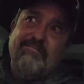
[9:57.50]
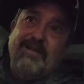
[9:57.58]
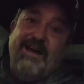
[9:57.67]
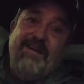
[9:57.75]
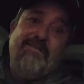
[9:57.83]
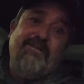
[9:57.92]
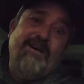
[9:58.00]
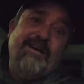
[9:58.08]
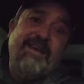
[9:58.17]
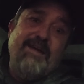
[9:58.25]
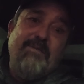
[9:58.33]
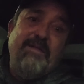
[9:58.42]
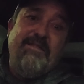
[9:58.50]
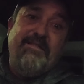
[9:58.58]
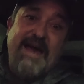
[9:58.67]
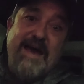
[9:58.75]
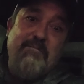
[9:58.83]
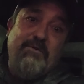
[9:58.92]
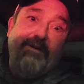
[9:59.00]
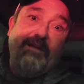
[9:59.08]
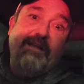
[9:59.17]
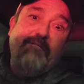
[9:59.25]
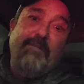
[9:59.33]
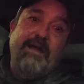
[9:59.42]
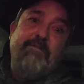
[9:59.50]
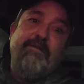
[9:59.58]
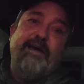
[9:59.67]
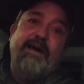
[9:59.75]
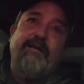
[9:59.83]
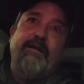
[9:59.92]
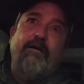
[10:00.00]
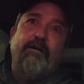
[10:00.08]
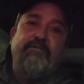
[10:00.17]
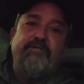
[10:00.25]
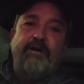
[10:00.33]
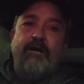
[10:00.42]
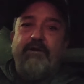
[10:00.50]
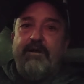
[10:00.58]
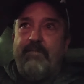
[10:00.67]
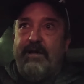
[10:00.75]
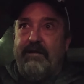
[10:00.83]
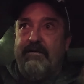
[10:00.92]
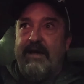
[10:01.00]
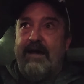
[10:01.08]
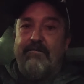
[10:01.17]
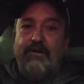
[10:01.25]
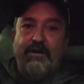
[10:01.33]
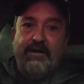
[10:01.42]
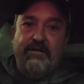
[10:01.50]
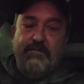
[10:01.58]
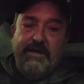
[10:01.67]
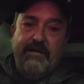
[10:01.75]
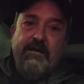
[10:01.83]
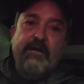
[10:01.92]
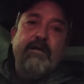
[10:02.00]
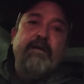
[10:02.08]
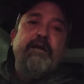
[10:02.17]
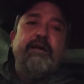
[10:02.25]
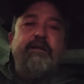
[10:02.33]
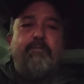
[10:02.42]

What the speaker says: I don't know. I can't be that brilliant. Maybe that knowledge had already been downloaded to me in a